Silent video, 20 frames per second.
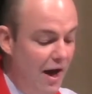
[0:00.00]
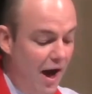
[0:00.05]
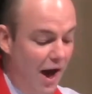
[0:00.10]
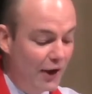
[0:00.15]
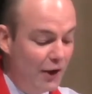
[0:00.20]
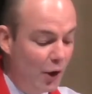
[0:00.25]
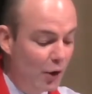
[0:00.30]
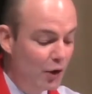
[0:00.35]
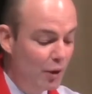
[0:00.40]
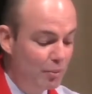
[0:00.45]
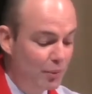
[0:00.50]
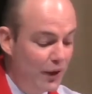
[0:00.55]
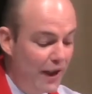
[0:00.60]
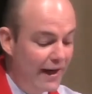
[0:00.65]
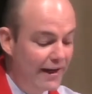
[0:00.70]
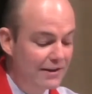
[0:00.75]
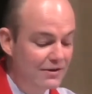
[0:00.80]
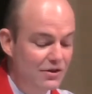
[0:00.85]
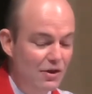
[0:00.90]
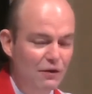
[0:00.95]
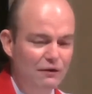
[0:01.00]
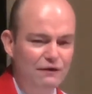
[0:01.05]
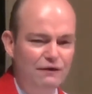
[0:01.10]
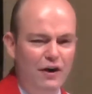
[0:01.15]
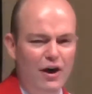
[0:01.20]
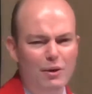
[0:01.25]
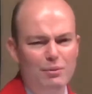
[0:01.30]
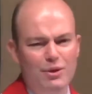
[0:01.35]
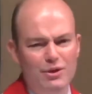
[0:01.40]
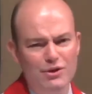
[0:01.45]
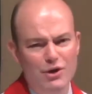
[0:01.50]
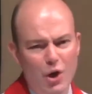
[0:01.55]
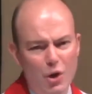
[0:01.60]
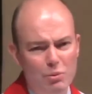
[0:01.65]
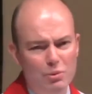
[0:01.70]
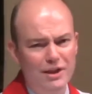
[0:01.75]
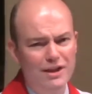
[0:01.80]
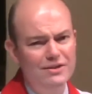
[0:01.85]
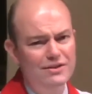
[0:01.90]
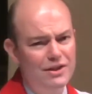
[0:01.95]
"I know the planet's on fire, but
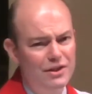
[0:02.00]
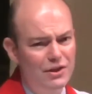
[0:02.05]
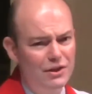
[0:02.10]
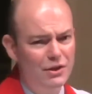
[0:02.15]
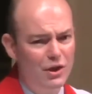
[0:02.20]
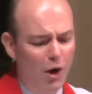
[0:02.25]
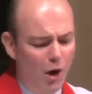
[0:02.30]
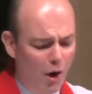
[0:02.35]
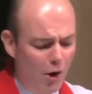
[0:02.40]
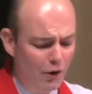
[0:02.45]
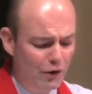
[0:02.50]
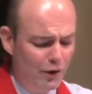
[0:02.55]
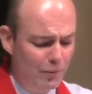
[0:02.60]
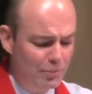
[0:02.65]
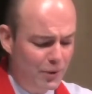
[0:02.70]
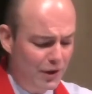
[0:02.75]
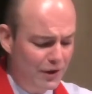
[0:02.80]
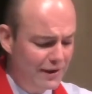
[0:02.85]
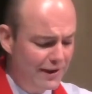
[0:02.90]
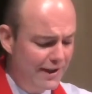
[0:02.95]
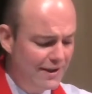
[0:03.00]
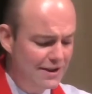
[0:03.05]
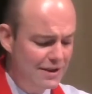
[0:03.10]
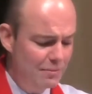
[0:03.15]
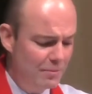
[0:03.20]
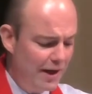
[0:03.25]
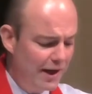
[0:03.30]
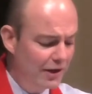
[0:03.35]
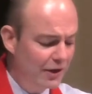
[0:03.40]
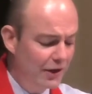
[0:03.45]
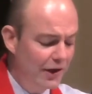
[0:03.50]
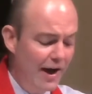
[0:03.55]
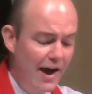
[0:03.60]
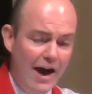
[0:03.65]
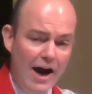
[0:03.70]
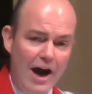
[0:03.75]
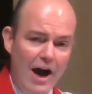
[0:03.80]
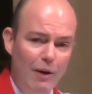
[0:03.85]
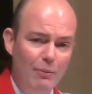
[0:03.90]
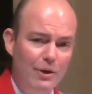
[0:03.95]
nobody's going to call the police, depending on
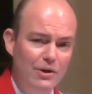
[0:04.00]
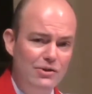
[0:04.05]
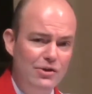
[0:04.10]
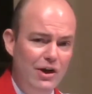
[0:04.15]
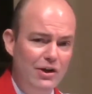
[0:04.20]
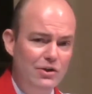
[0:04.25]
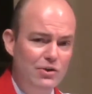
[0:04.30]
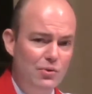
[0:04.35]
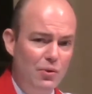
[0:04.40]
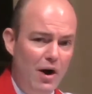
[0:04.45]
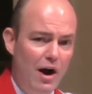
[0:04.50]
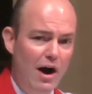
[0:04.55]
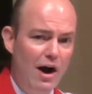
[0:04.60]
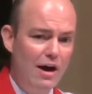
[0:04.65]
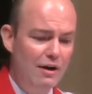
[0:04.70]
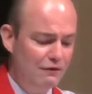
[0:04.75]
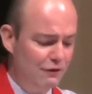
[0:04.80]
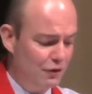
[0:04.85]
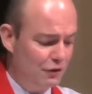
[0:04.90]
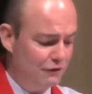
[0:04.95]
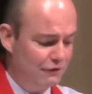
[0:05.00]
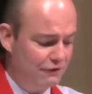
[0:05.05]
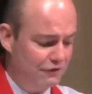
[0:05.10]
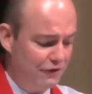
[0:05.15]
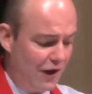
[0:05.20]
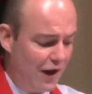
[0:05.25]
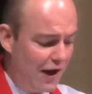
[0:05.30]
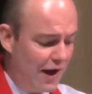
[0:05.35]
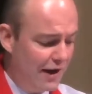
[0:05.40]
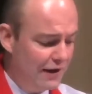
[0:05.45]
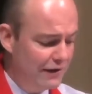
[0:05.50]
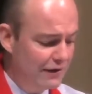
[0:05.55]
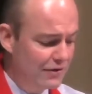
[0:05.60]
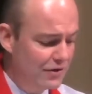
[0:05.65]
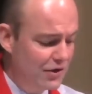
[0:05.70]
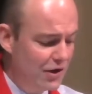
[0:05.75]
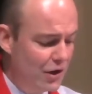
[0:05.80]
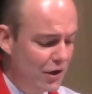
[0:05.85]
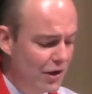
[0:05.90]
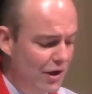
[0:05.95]
how much I drive or fly
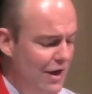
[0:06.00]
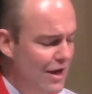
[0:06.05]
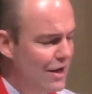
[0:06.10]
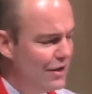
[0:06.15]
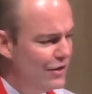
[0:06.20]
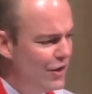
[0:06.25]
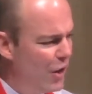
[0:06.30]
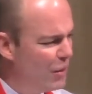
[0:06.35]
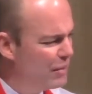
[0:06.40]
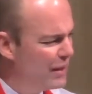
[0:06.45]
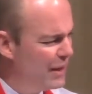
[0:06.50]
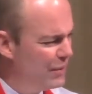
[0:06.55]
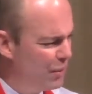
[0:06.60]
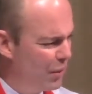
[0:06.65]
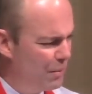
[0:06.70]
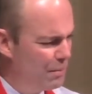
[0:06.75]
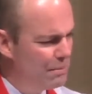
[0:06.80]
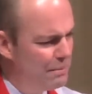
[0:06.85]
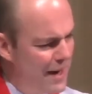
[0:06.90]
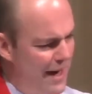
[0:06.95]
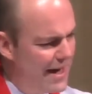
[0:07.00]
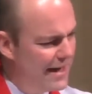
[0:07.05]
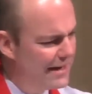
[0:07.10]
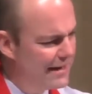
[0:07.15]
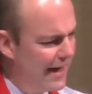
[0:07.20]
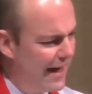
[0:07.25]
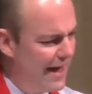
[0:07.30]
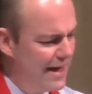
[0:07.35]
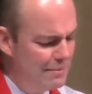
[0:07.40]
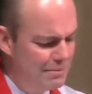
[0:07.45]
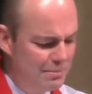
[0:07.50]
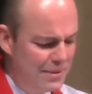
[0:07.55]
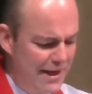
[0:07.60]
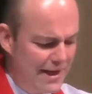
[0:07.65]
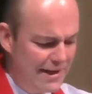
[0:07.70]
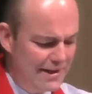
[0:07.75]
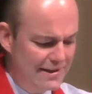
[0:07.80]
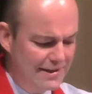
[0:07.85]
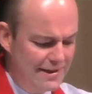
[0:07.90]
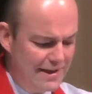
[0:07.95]
this year. Nobody will make a
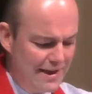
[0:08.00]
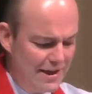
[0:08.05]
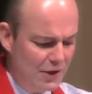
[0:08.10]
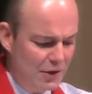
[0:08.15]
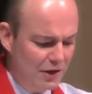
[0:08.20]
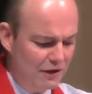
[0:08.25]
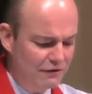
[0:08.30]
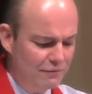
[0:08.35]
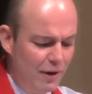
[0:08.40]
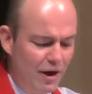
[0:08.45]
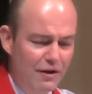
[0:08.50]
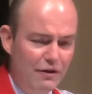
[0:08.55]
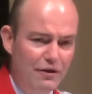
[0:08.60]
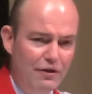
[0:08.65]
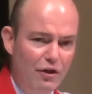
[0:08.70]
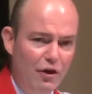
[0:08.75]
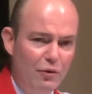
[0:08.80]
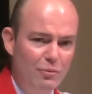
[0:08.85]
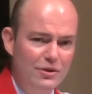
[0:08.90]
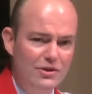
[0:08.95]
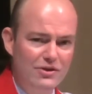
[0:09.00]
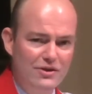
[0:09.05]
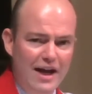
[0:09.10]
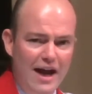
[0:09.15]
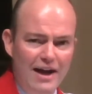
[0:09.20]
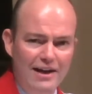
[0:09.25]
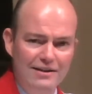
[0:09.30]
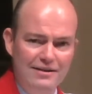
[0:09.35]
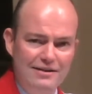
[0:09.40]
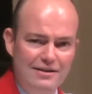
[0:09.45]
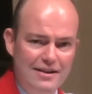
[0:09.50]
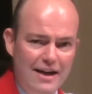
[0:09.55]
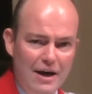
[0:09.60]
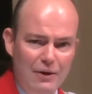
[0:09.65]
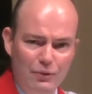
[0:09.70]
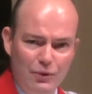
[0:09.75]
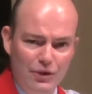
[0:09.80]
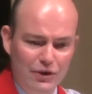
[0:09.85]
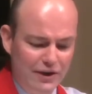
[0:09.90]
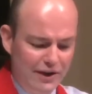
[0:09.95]
big deal if my thermostat is set
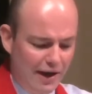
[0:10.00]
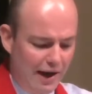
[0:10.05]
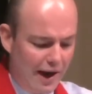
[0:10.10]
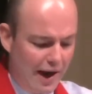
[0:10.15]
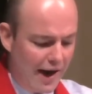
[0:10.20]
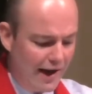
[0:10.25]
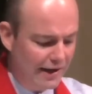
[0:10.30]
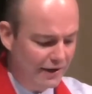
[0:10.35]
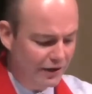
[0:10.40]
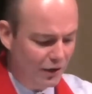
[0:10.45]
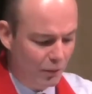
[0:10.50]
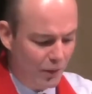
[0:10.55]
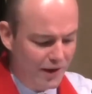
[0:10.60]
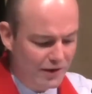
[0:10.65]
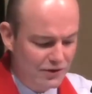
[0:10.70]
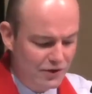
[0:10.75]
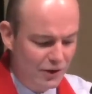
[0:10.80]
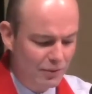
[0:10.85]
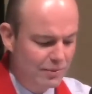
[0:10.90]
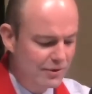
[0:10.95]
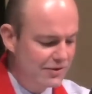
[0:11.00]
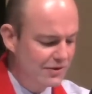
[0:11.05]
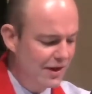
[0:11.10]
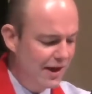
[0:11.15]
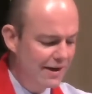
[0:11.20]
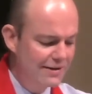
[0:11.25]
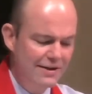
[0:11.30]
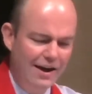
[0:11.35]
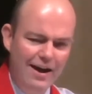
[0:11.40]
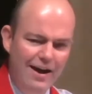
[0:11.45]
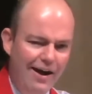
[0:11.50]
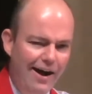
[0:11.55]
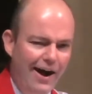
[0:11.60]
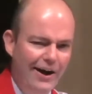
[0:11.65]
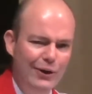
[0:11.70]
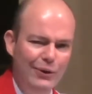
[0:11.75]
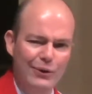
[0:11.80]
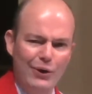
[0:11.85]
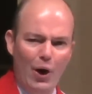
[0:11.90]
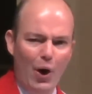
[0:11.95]
really high in the winter. Besides, I
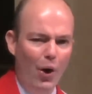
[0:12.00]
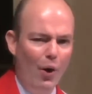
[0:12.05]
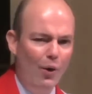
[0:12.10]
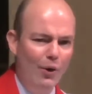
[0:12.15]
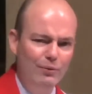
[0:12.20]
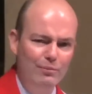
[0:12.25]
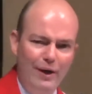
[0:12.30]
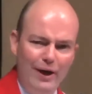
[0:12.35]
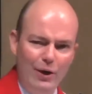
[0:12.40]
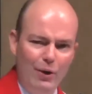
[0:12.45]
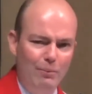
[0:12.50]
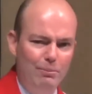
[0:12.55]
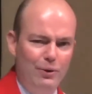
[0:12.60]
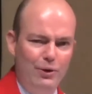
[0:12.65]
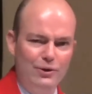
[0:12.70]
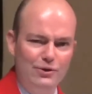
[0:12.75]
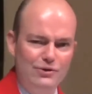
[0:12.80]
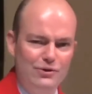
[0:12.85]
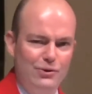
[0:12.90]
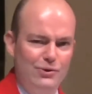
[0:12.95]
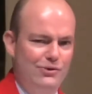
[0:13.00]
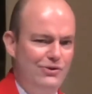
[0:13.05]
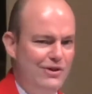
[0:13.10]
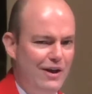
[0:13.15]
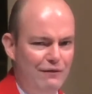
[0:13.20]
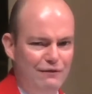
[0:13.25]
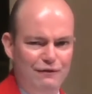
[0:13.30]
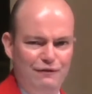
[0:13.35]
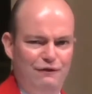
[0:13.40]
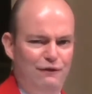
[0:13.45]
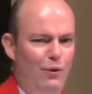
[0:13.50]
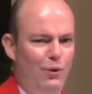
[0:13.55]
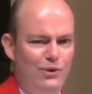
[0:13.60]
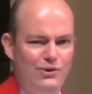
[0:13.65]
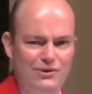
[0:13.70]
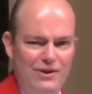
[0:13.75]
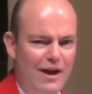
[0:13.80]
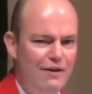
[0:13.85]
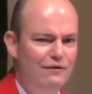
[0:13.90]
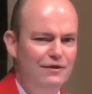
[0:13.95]
don't own my own personal
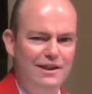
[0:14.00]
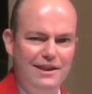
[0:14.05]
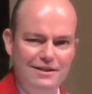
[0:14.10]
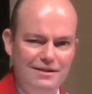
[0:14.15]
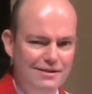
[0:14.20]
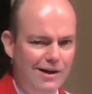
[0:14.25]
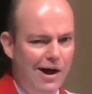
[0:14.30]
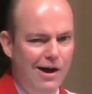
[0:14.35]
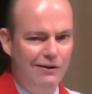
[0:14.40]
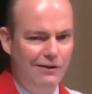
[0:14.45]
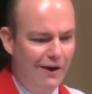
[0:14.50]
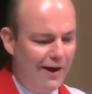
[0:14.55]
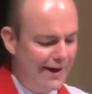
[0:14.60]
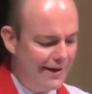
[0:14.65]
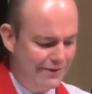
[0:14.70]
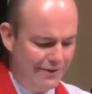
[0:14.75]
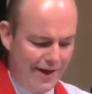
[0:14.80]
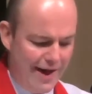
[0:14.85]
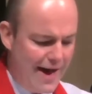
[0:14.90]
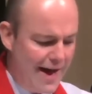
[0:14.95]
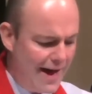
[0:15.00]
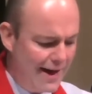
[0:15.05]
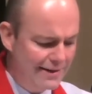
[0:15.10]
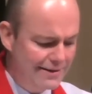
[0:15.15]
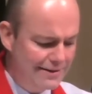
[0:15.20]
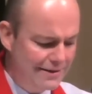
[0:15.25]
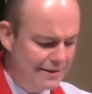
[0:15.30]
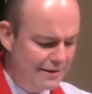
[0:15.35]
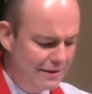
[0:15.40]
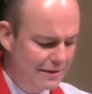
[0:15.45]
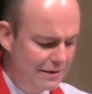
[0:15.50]
747. It's not like that."